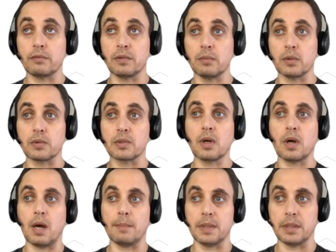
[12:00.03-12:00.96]
the most
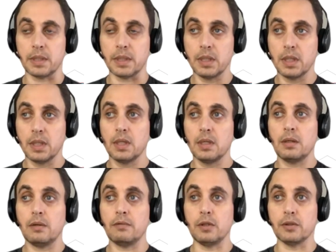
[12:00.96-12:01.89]
common
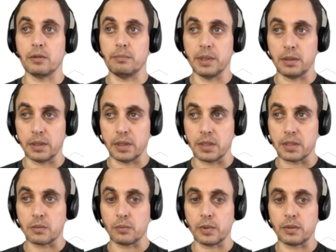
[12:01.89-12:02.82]
vulnerabilities
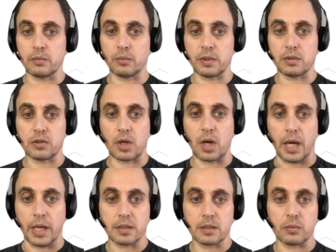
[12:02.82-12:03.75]
with
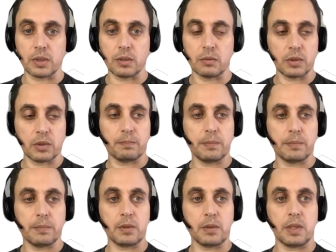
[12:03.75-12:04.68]
JWTs. When you
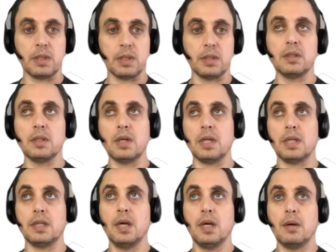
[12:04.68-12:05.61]
put in
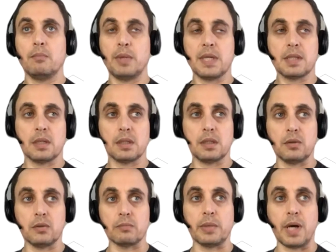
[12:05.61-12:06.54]
none, basically
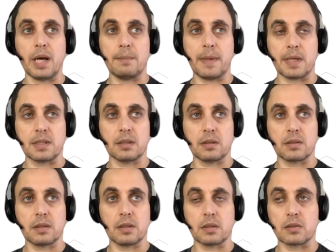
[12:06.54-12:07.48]
you're bypassing the
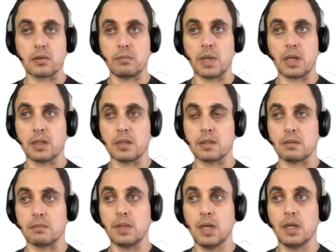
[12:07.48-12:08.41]
signature
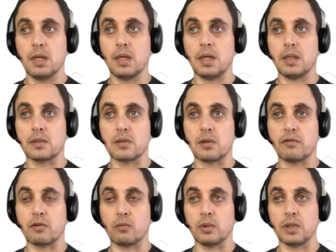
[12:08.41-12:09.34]
mechanism. The
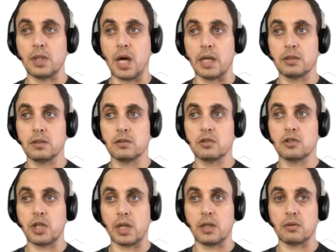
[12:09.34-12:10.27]
server will not
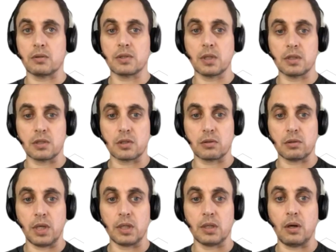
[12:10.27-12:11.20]
check your signature
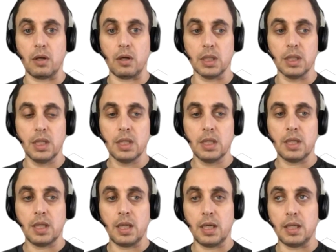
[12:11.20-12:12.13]
at all,
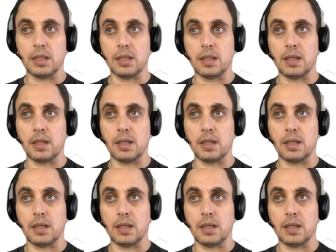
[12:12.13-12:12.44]
and